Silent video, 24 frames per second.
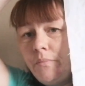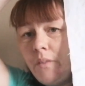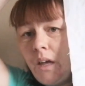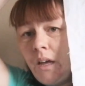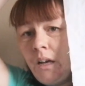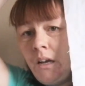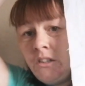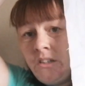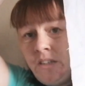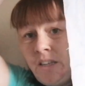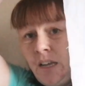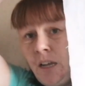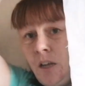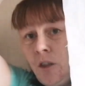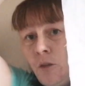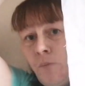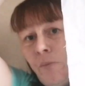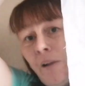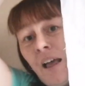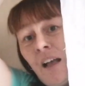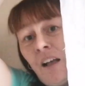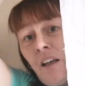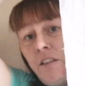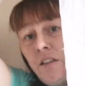I got sick of
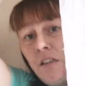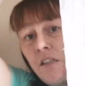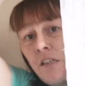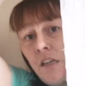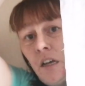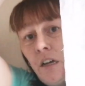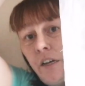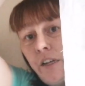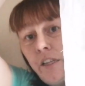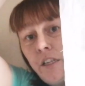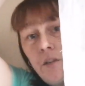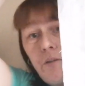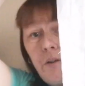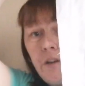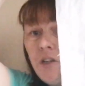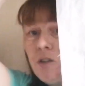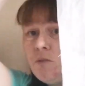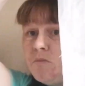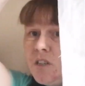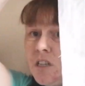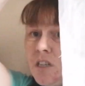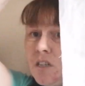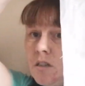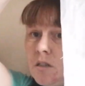the black at the side, so I
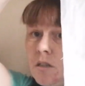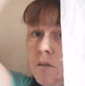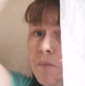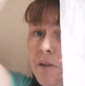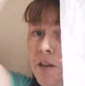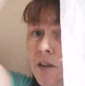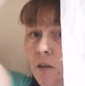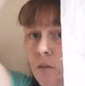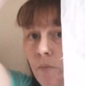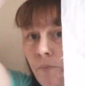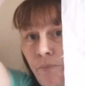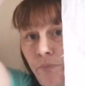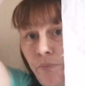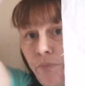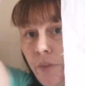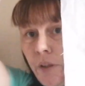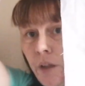jumped into the middle.